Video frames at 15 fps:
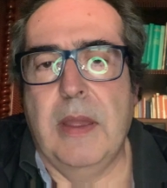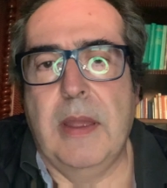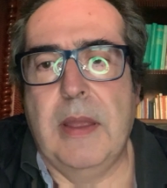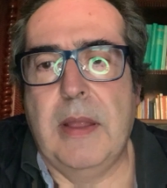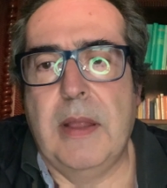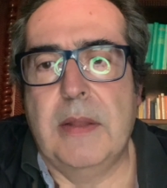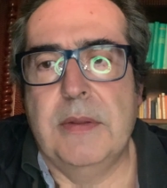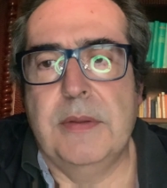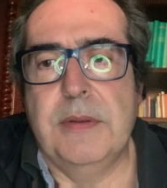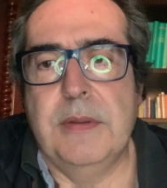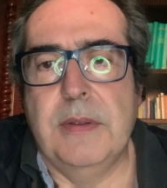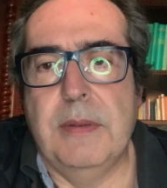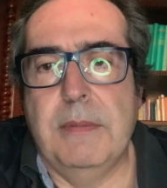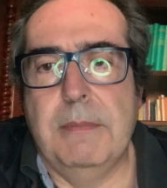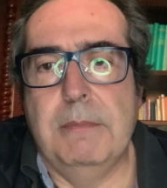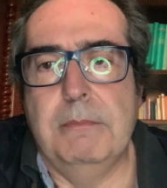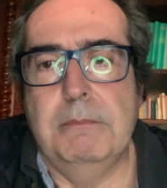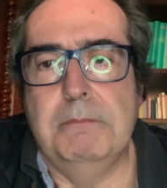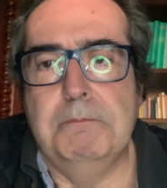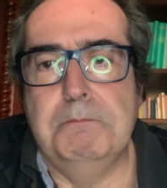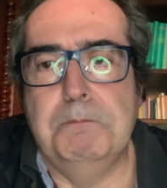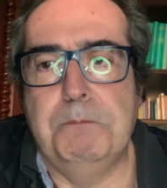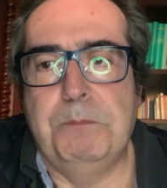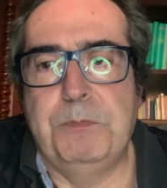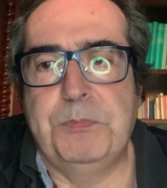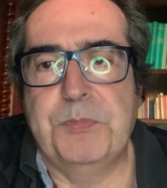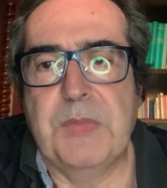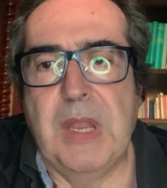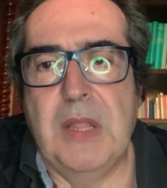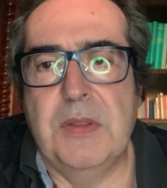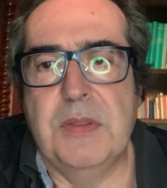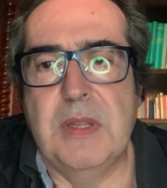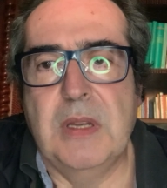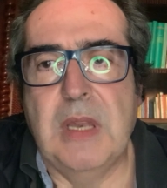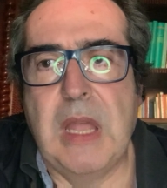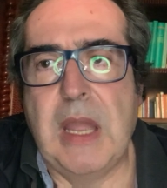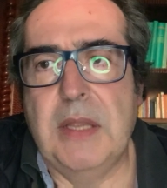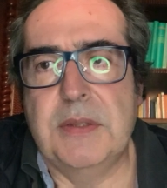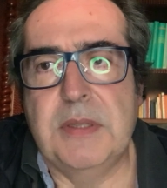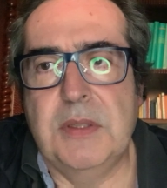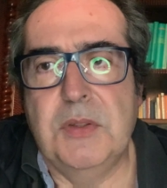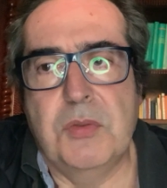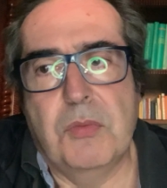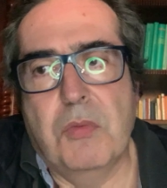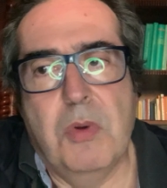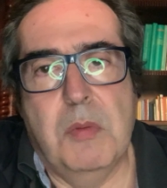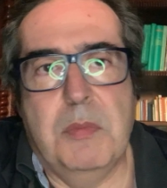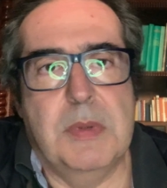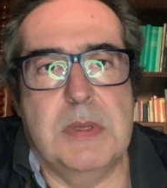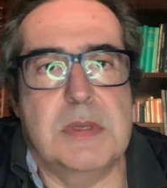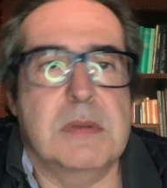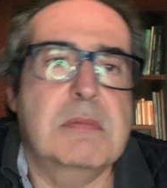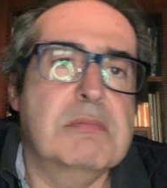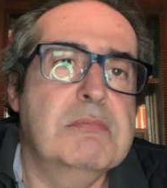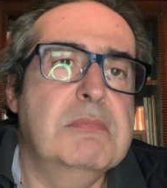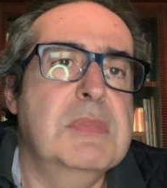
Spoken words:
and the light in the room is